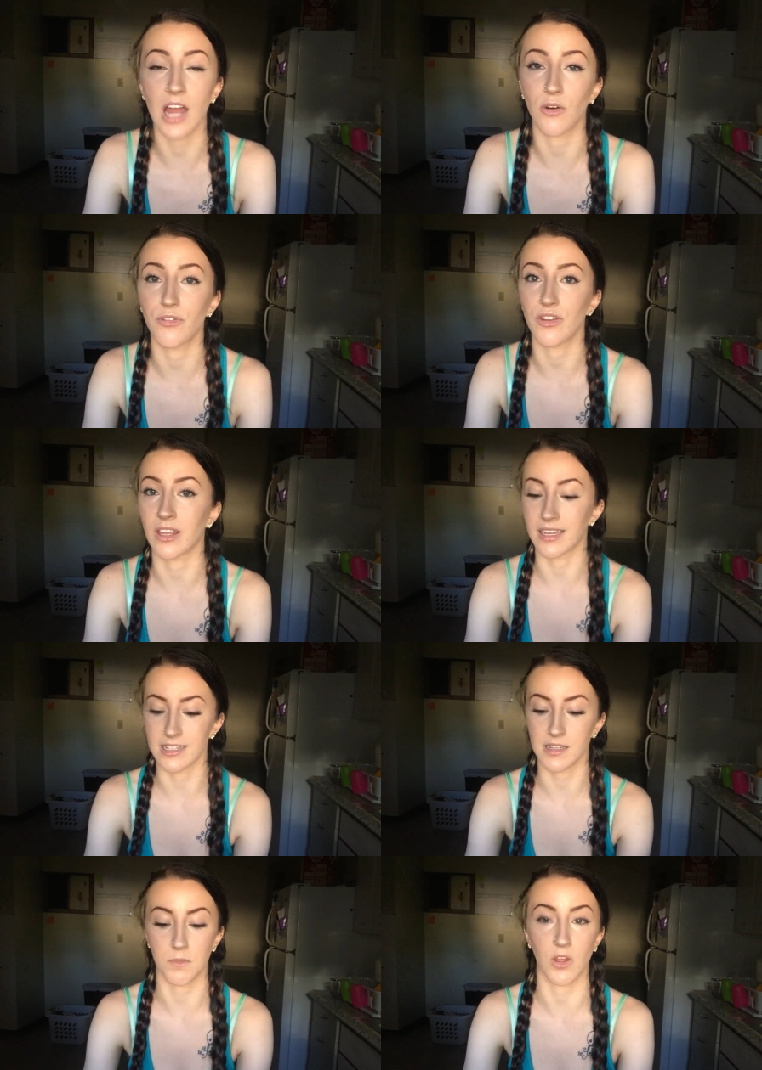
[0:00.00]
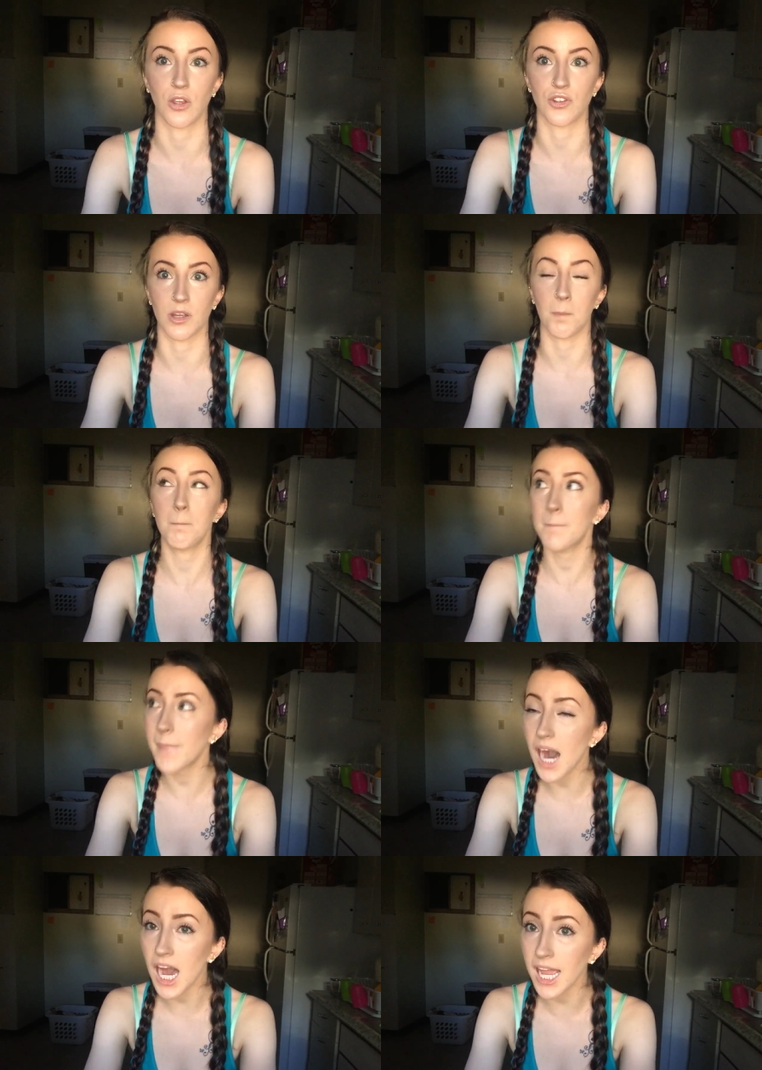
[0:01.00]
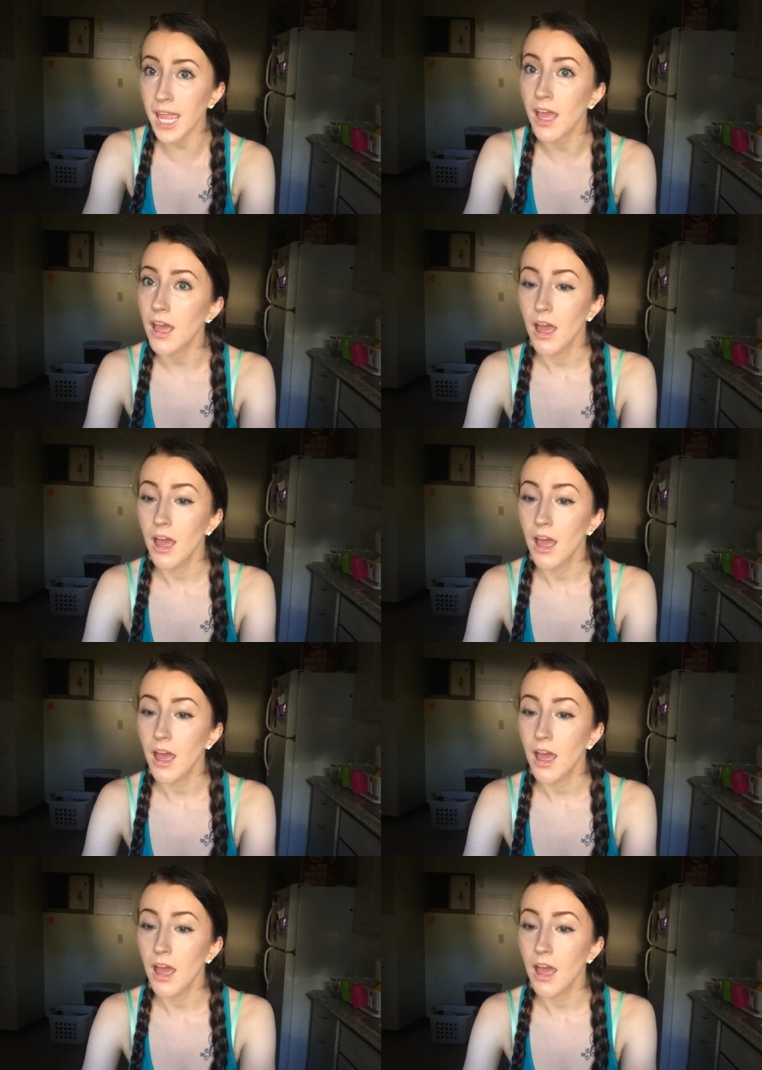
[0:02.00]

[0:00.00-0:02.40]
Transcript: I don't feel like it's something you should buy.